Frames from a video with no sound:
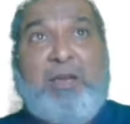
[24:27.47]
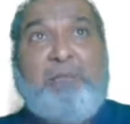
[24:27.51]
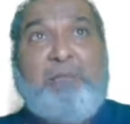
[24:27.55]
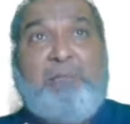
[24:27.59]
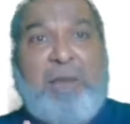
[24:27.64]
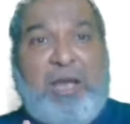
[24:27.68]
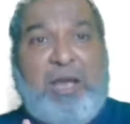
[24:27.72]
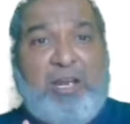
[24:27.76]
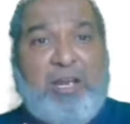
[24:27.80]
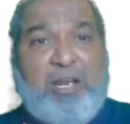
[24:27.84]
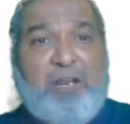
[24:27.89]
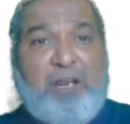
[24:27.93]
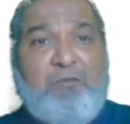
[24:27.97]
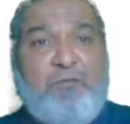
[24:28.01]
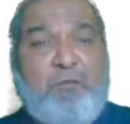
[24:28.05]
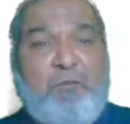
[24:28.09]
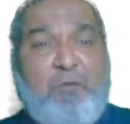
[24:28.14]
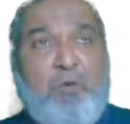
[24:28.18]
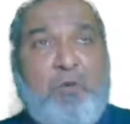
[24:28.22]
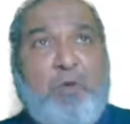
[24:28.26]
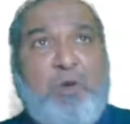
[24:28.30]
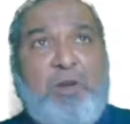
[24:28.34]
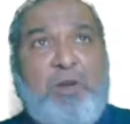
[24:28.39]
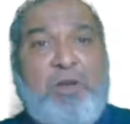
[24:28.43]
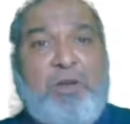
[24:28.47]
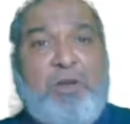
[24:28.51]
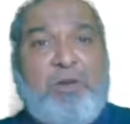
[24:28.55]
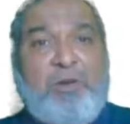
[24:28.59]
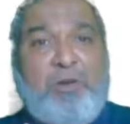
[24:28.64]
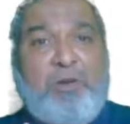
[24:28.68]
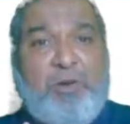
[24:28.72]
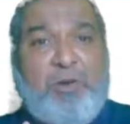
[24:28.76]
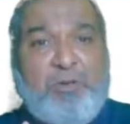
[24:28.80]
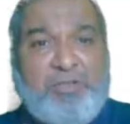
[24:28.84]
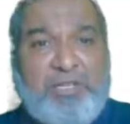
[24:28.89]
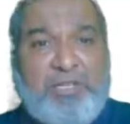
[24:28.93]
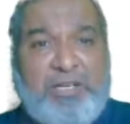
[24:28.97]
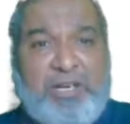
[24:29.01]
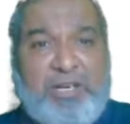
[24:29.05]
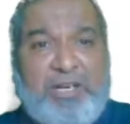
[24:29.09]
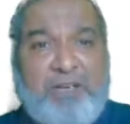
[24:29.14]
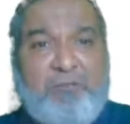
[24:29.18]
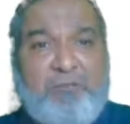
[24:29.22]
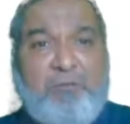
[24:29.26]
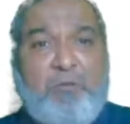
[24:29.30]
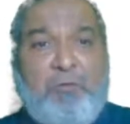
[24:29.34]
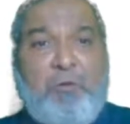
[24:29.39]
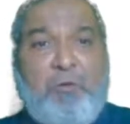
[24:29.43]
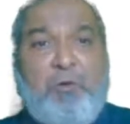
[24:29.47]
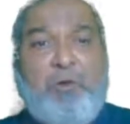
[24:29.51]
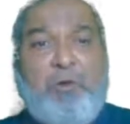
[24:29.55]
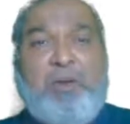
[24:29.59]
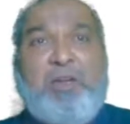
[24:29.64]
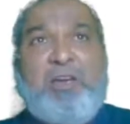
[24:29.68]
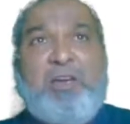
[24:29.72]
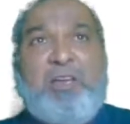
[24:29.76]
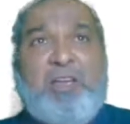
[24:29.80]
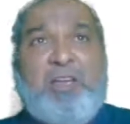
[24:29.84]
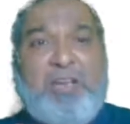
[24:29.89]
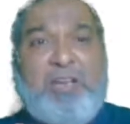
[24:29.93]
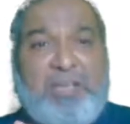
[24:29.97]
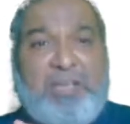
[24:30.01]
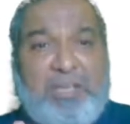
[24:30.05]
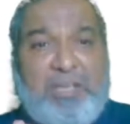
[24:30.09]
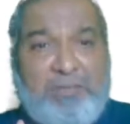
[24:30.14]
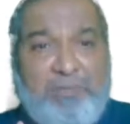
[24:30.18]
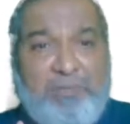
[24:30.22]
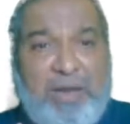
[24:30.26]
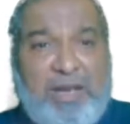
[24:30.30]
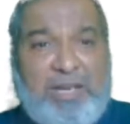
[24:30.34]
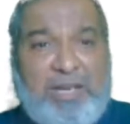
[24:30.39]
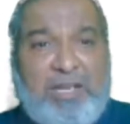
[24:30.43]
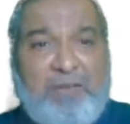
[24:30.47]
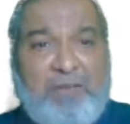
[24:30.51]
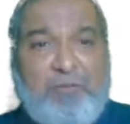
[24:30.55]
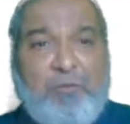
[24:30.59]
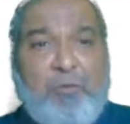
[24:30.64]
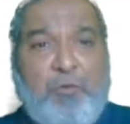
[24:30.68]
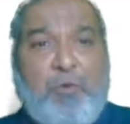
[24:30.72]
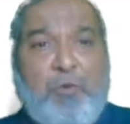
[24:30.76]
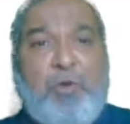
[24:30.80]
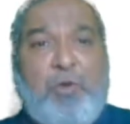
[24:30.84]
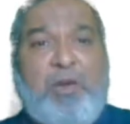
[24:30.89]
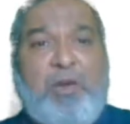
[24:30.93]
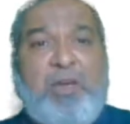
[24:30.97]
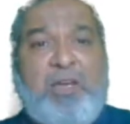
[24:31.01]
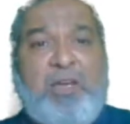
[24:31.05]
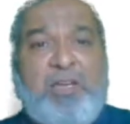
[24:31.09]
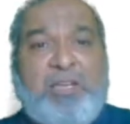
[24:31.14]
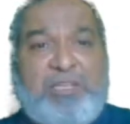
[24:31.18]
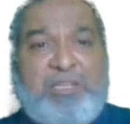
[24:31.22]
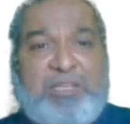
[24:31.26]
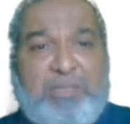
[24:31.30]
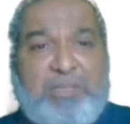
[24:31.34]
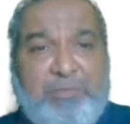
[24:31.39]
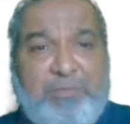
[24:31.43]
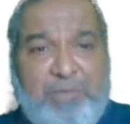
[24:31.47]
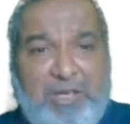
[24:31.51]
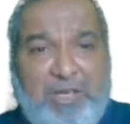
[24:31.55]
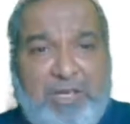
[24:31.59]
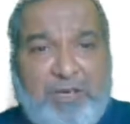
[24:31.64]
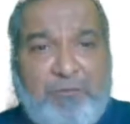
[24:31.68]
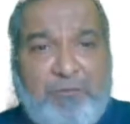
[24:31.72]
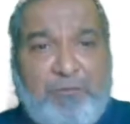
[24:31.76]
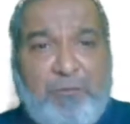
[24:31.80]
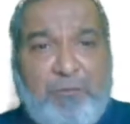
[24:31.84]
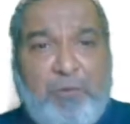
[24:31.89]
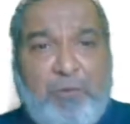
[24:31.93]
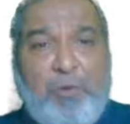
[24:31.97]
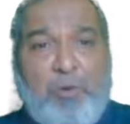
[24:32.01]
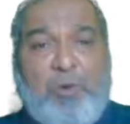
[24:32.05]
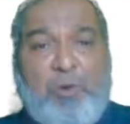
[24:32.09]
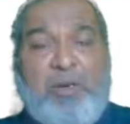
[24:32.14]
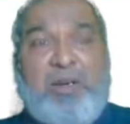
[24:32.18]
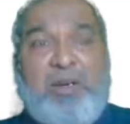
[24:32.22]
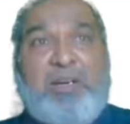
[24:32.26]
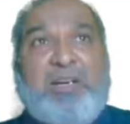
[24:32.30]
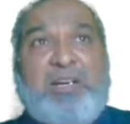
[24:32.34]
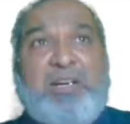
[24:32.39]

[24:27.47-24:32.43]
parallel fold, concentric fold, stigmatic fold, similar fold,